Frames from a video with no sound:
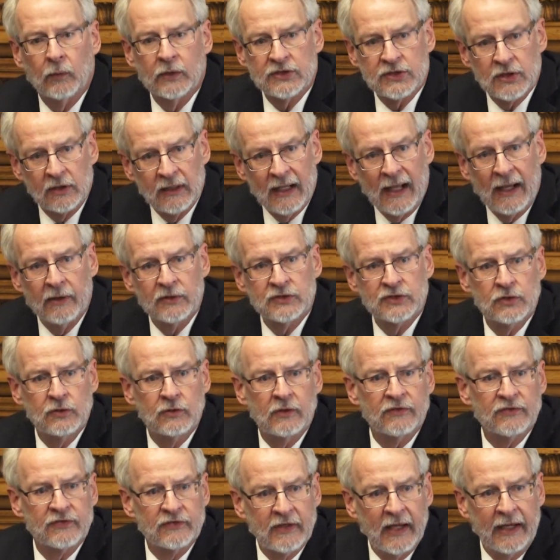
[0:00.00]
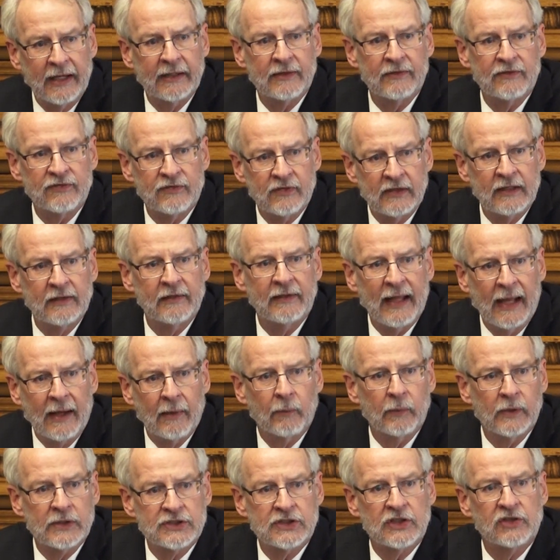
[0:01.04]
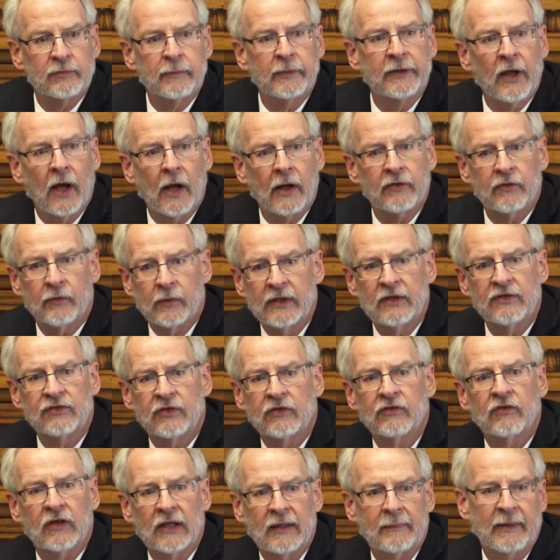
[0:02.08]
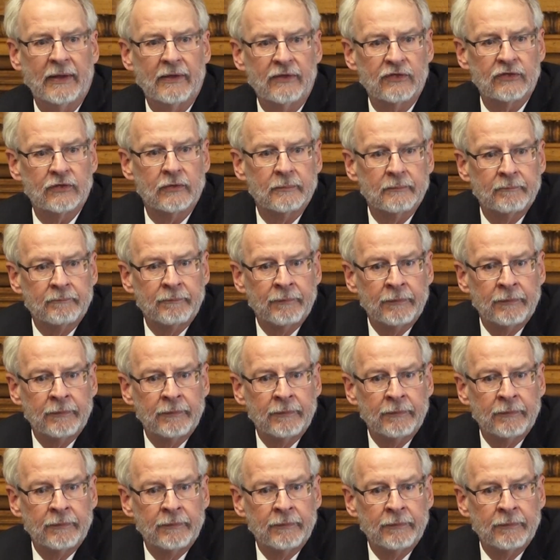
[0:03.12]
which allows you to stay and see that which is beyond reason's limits.